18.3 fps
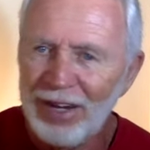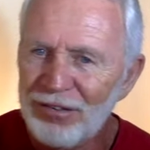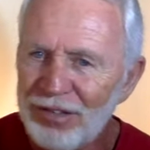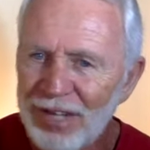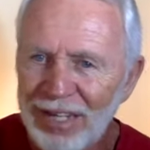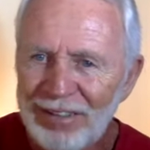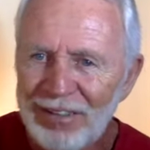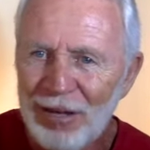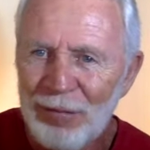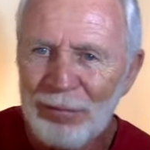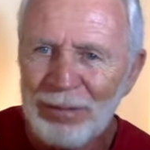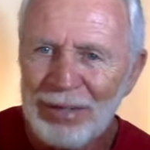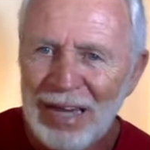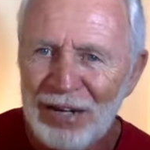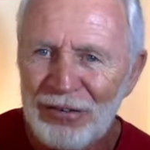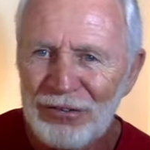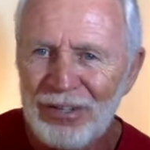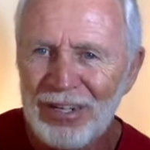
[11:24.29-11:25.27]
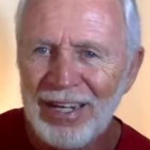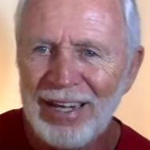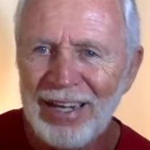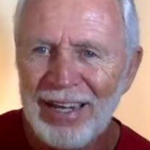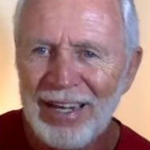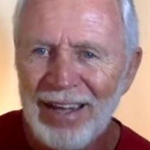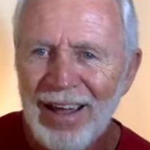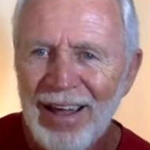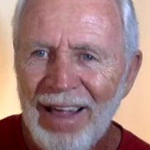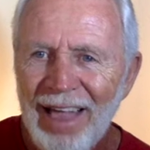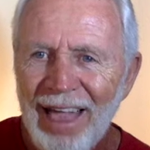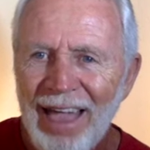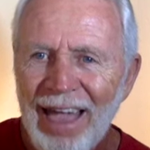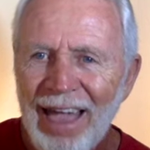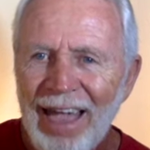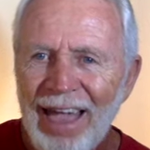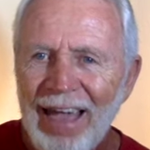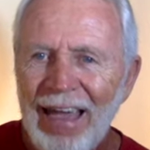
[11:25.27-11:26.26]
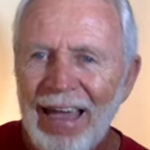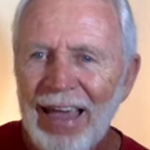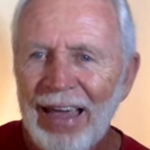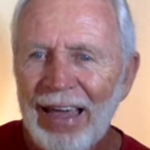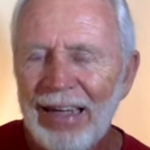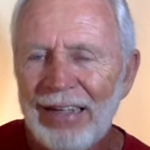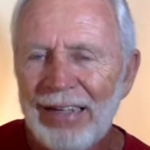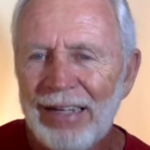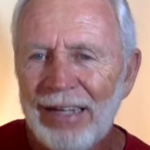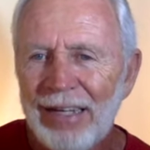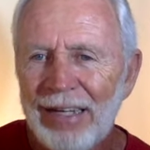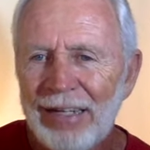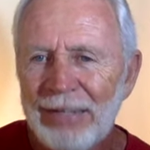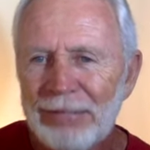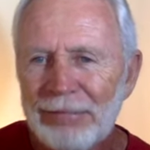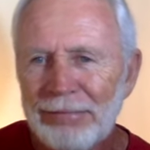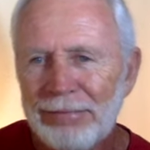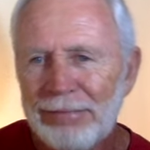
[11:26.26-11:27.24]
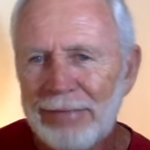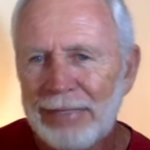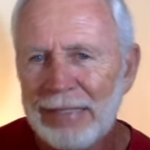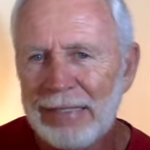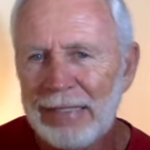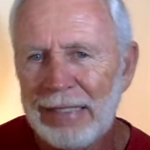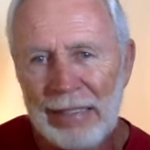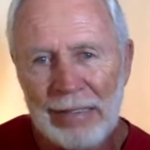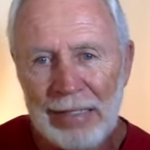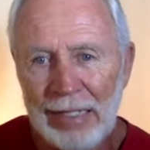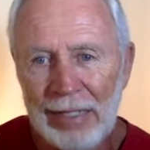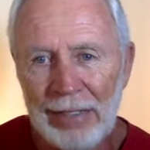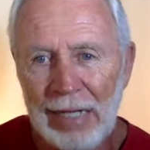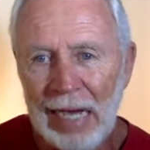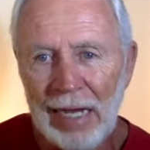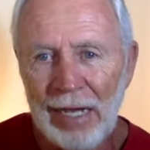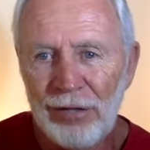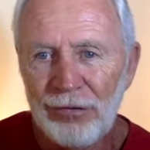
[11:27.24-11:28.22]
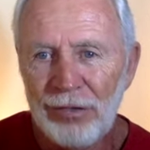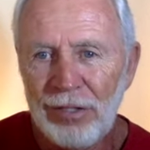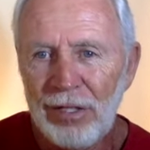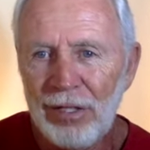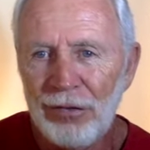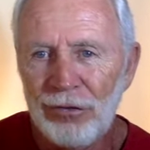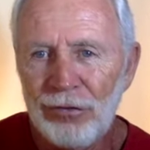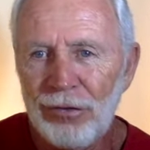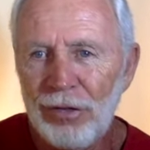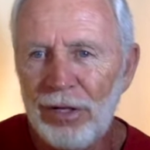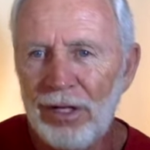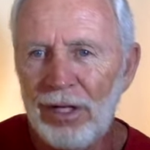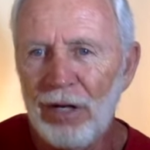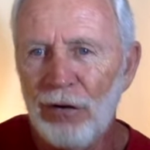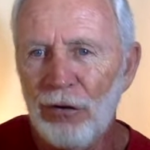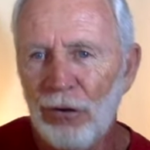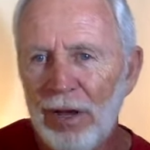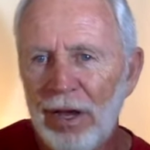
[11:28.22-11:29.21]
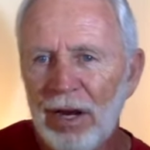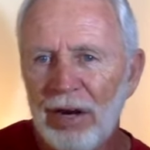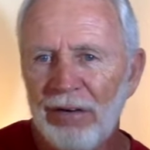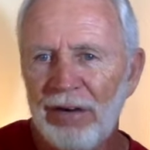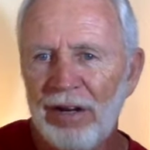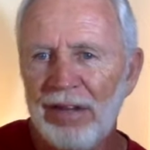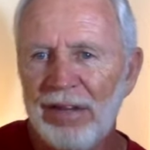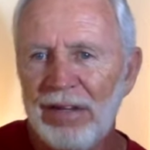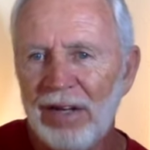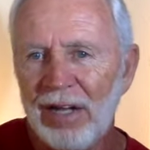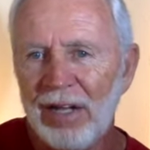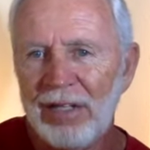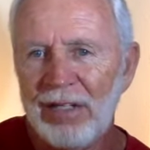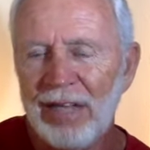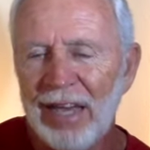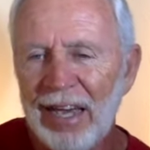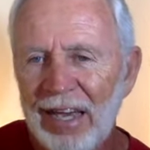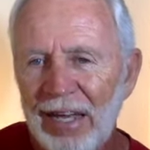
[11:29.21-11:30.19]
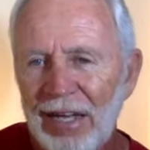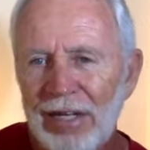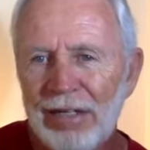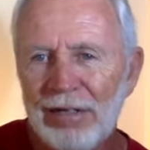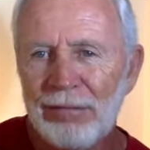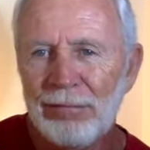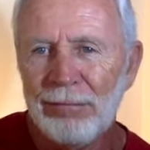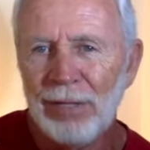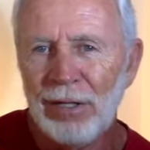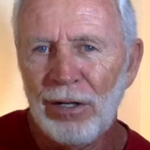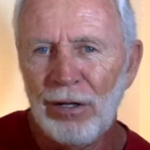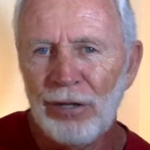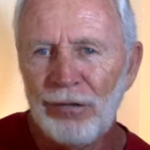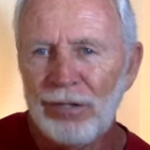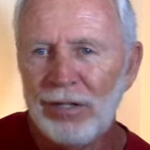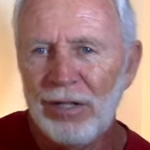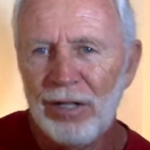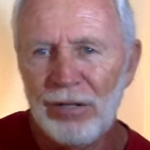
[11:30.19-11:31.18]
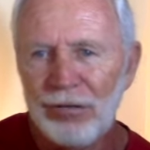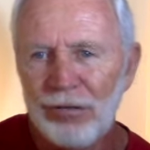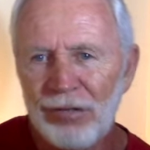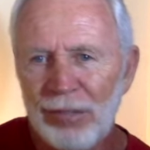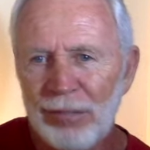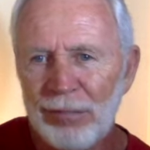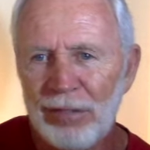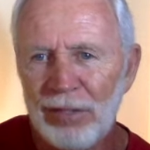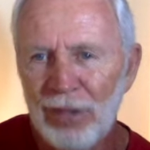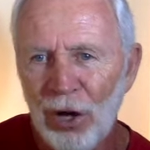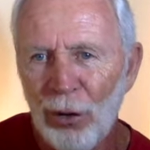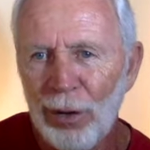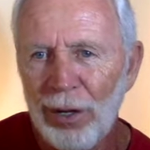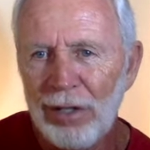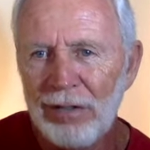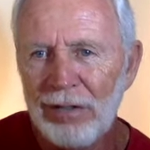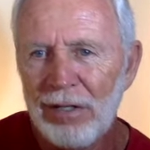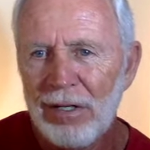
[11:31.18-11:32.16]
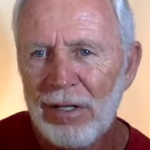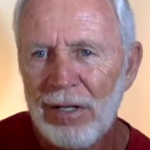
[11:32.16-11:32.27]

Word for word: He's got that PhD. And uh, he, he, I guess he didn't study Greek or anything like that because he doesn't seem to know it.